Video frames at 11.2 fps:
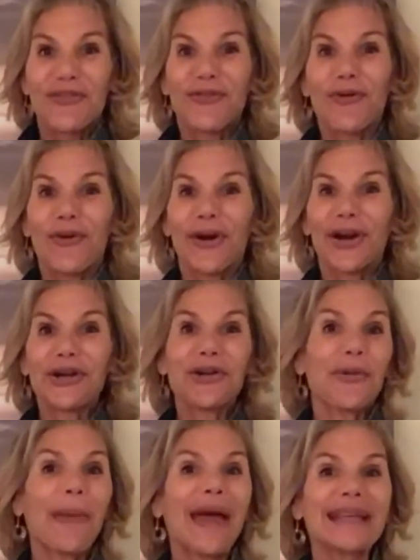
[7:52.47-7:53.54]
for your
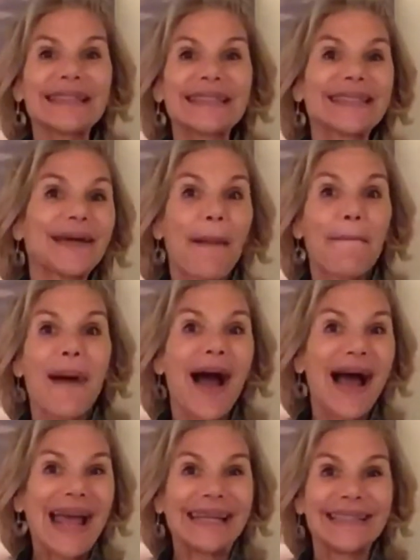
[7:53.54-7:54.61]
best
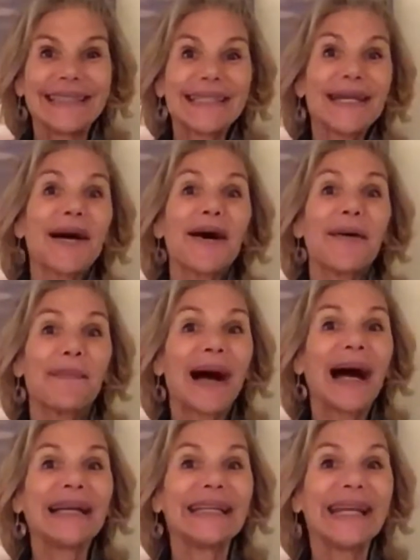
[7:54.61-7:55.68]
mind,
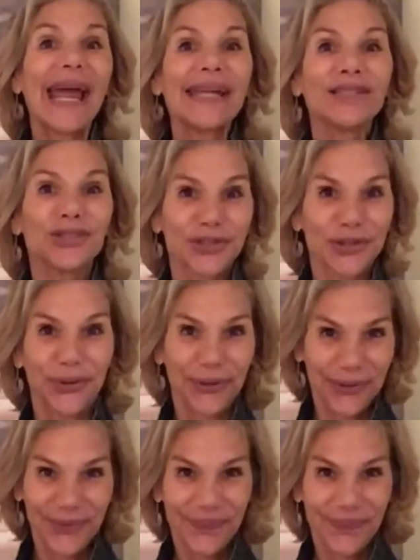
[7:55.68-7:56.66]
body, and soul.